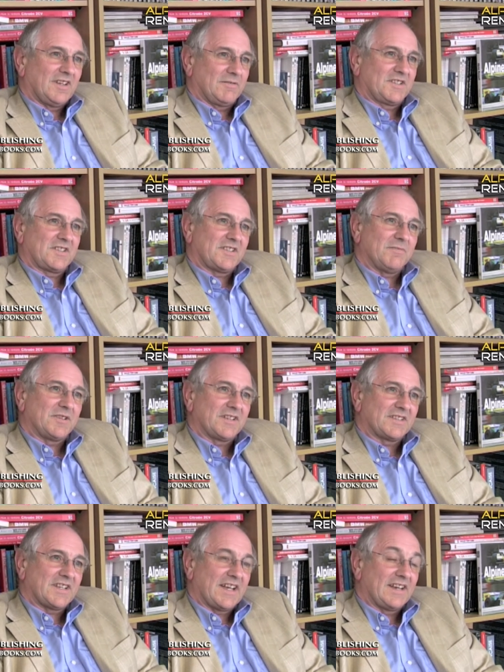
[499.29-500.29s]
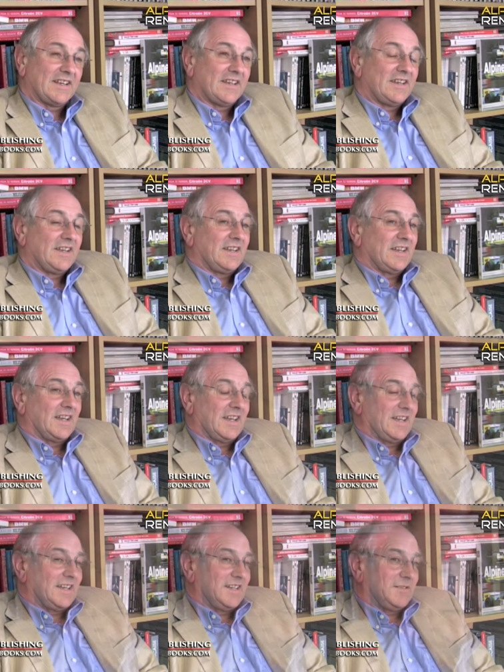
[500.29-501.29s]
It was as simple as that.
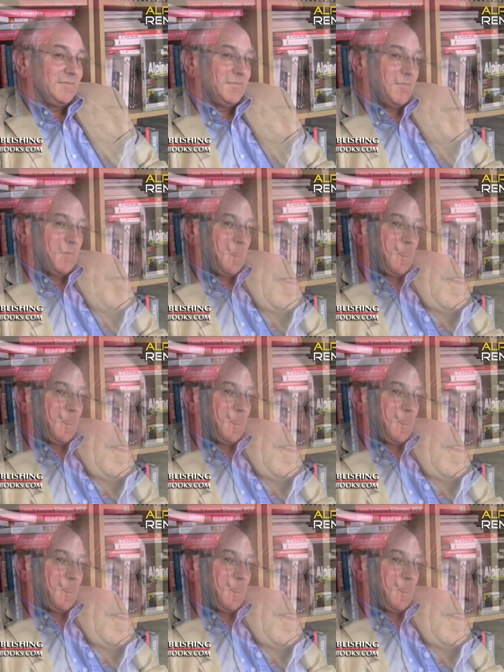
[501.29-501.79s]
Um,